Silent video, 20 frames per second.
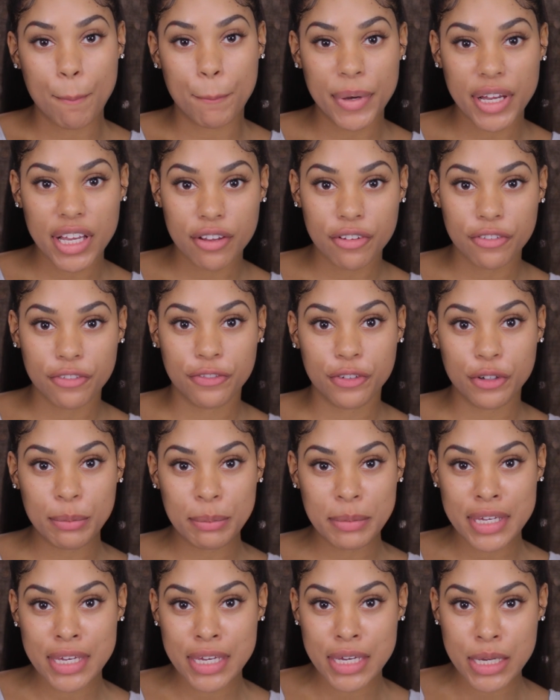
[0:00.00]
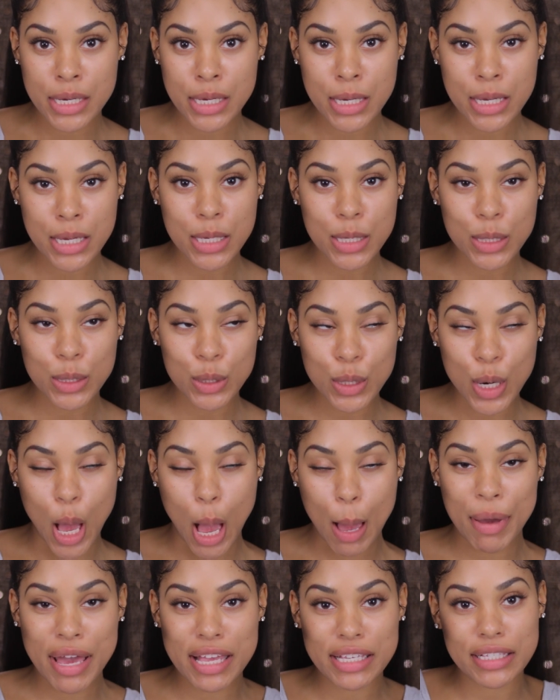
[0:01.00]
But for me, you know,
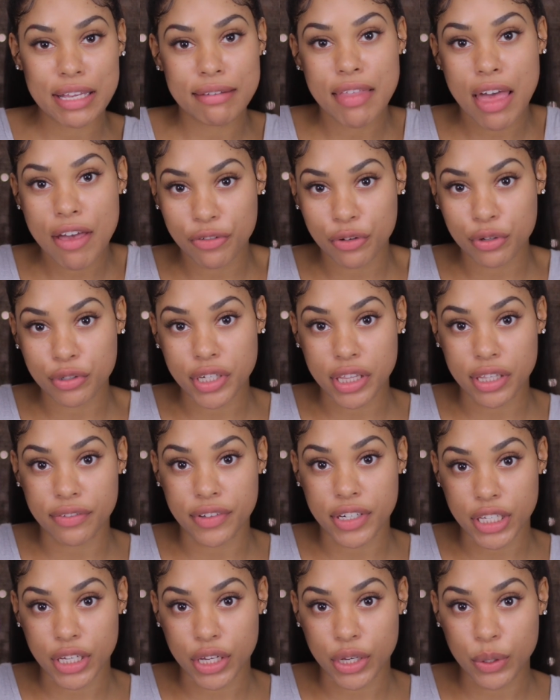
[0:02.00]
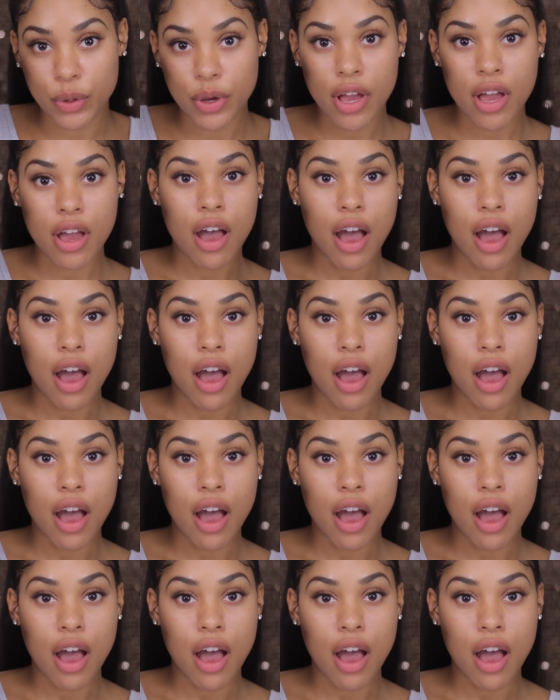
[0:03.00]
I might save that for another video.